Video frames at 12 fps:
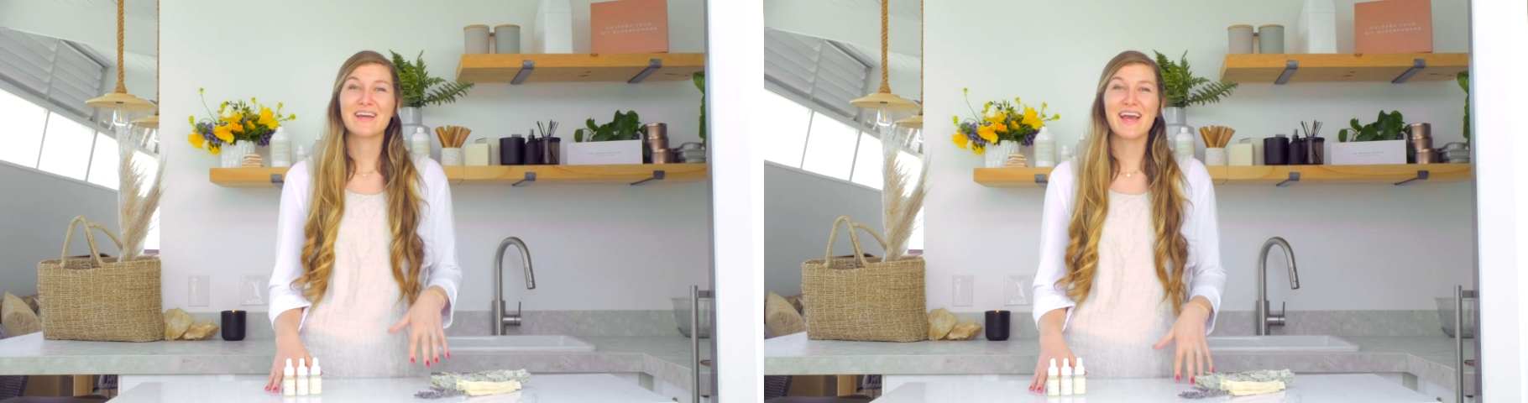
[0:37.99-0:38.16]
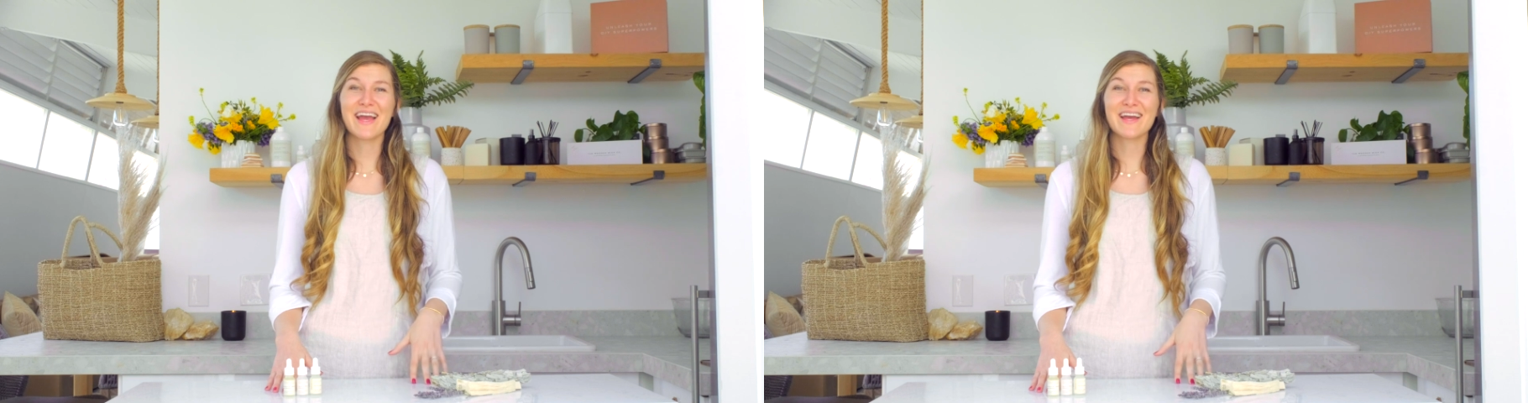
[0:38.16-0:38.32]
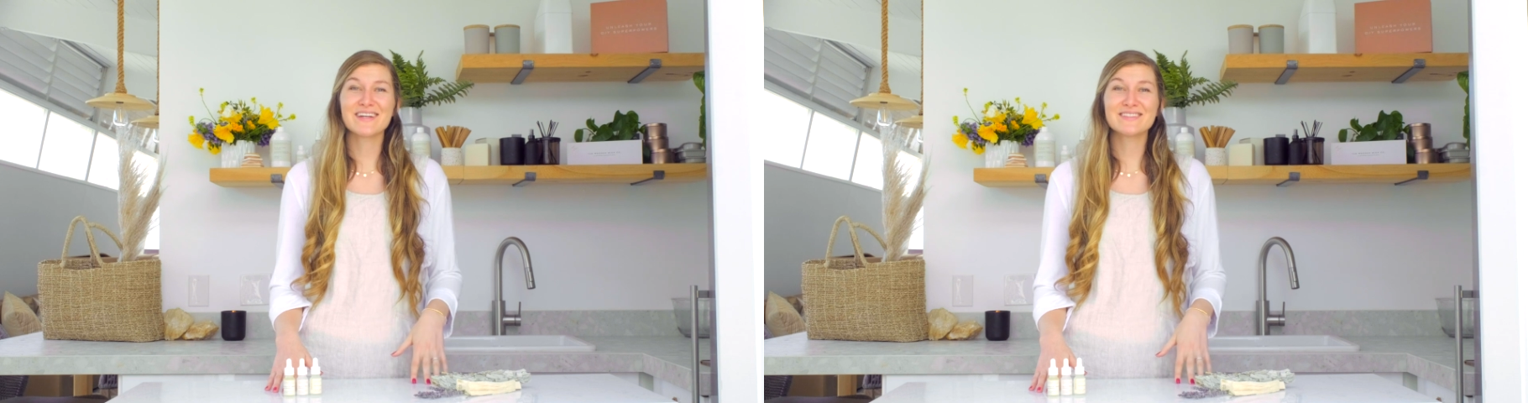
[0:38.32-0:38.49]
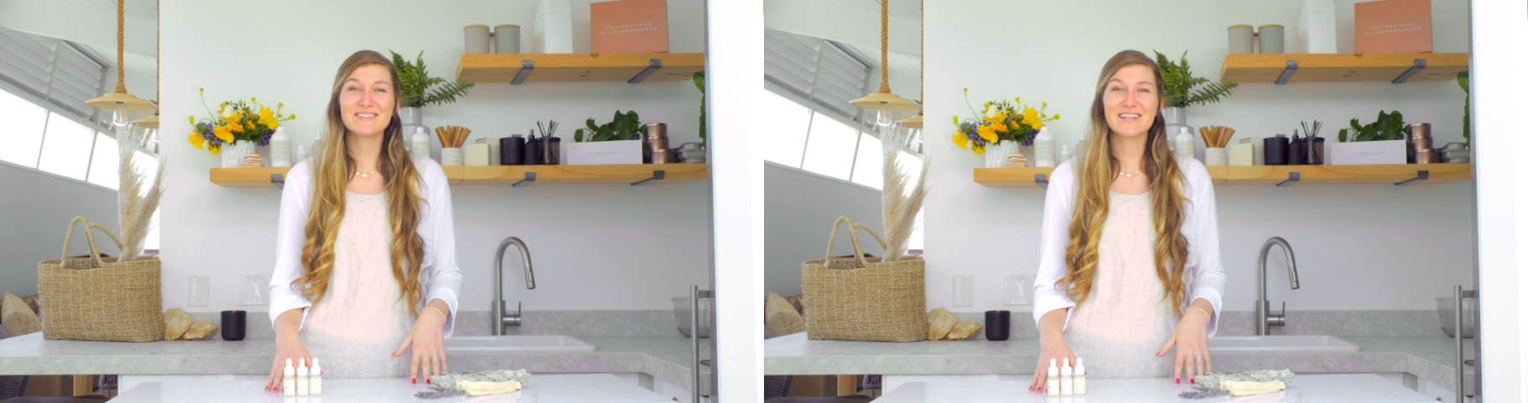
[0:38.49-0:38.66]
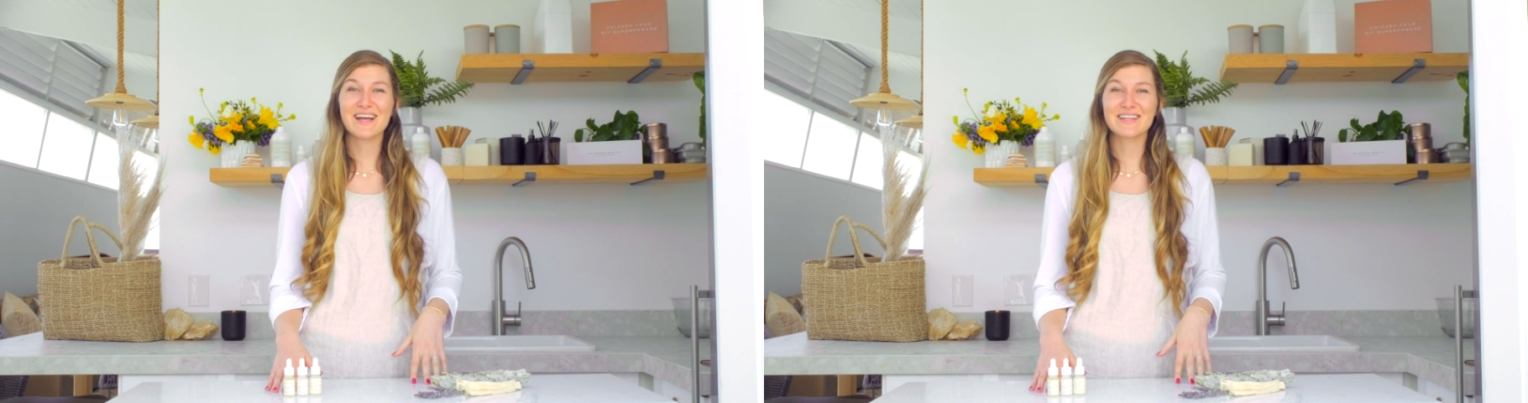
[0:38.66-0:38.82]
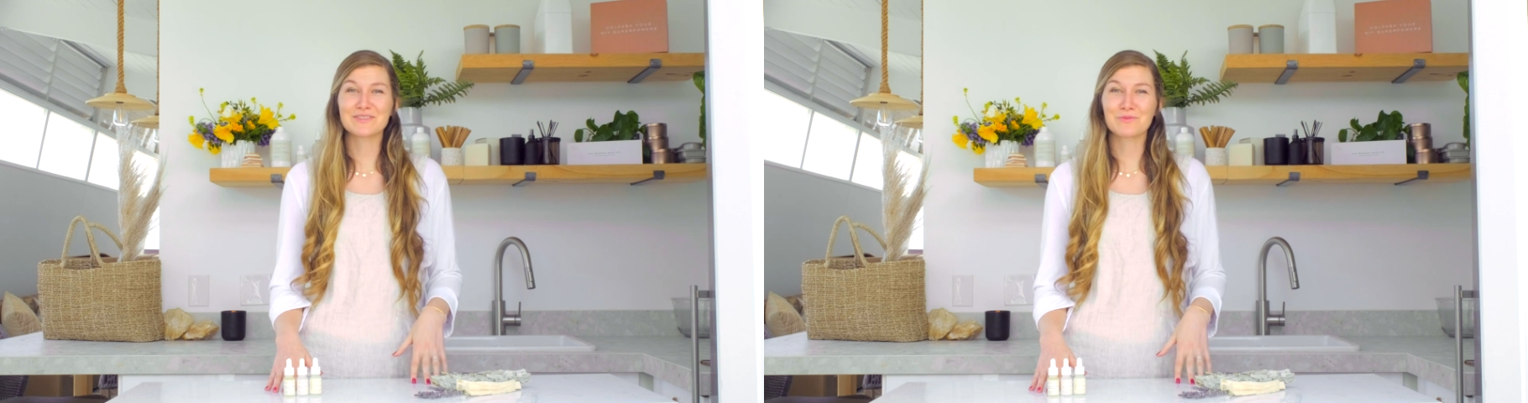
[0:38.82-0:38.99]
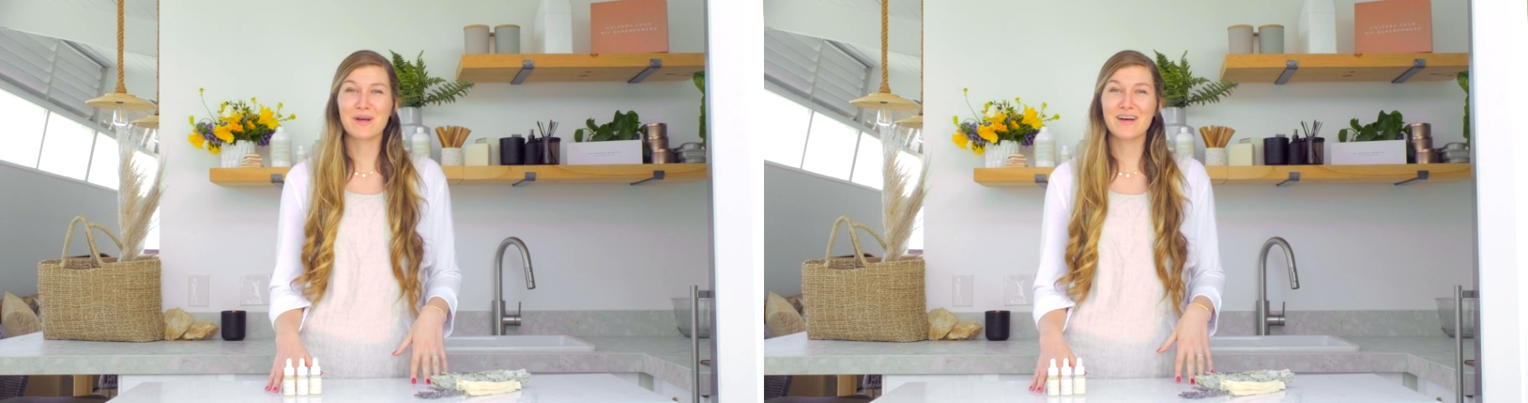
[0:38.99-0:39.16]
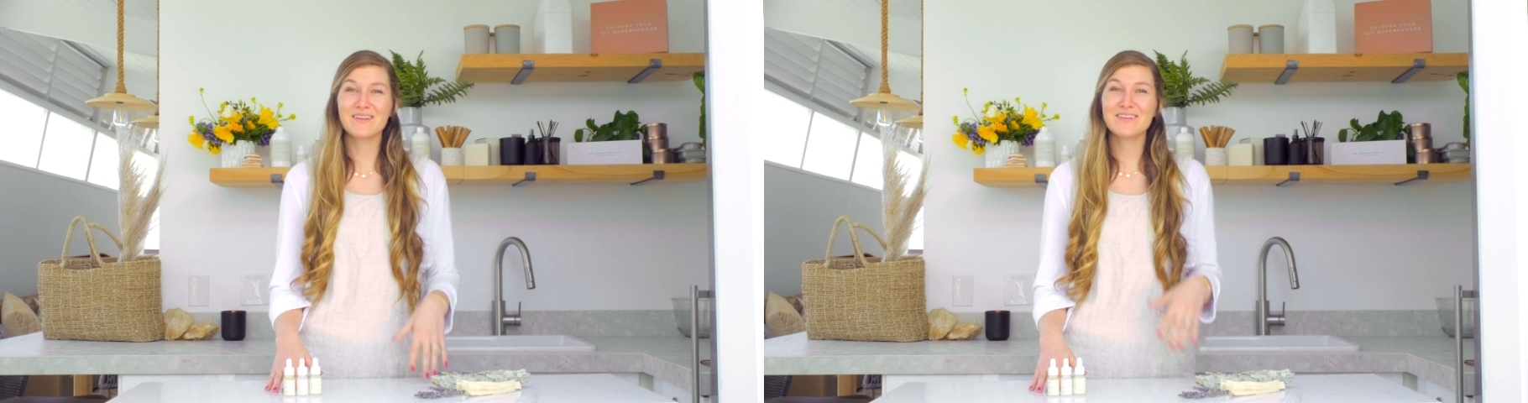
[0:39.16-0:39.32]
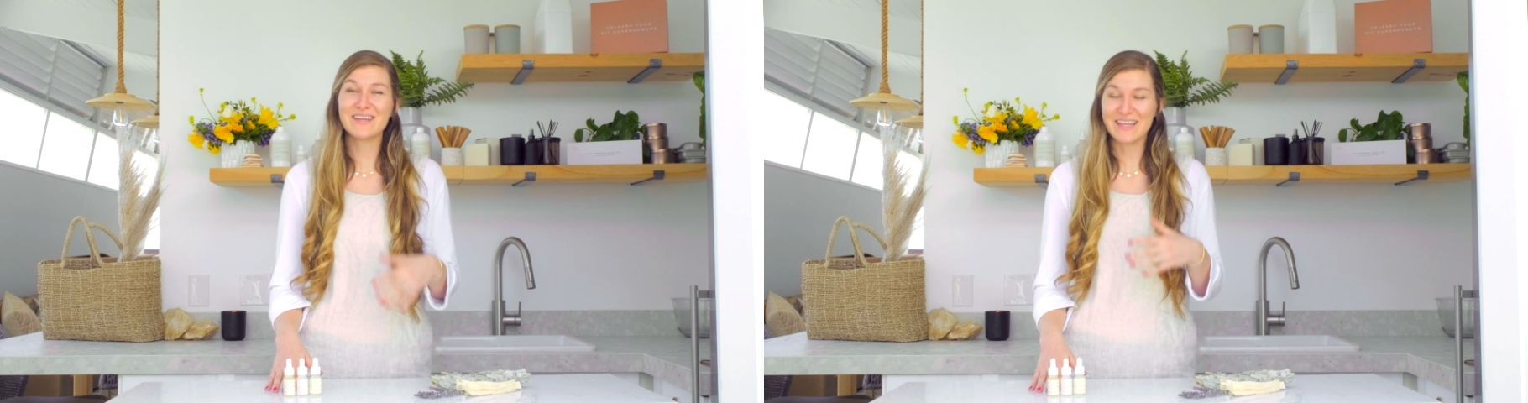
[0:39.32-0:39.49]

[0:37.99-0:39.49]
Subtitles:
and as well,